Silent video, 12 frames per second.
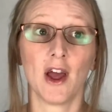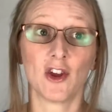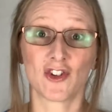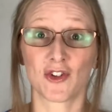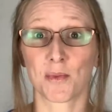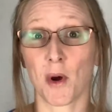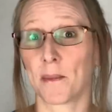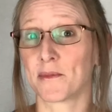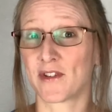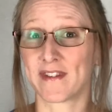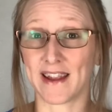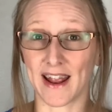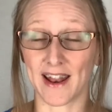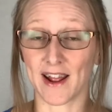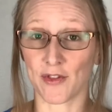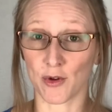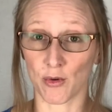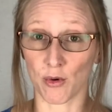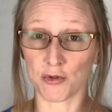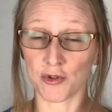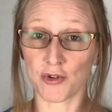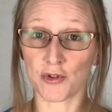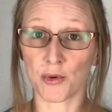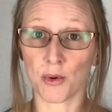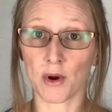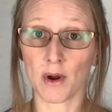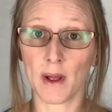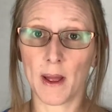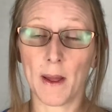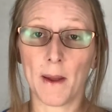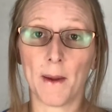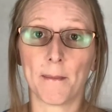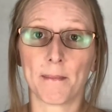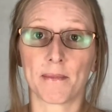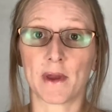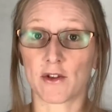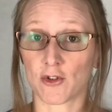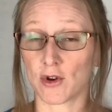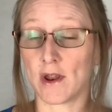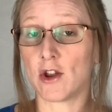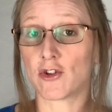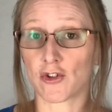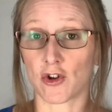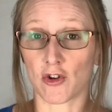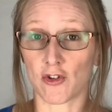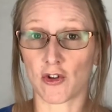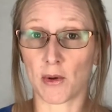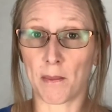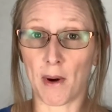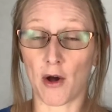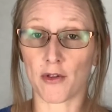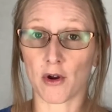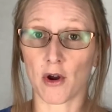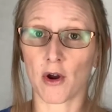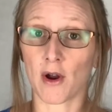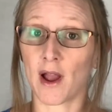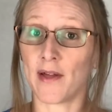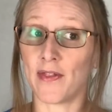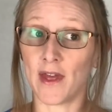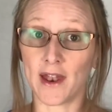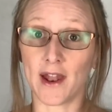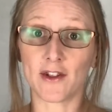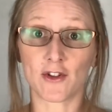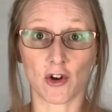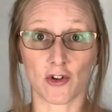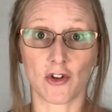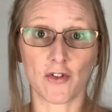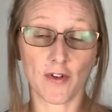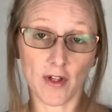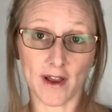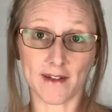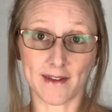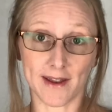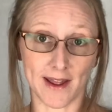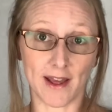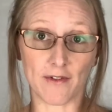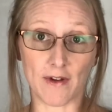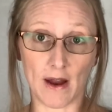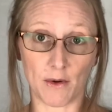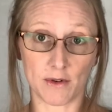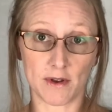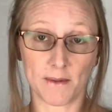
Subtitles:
She has problems standing at the grocery store because her knee just starts to bother her, and then it starts to feel like it's going to give out.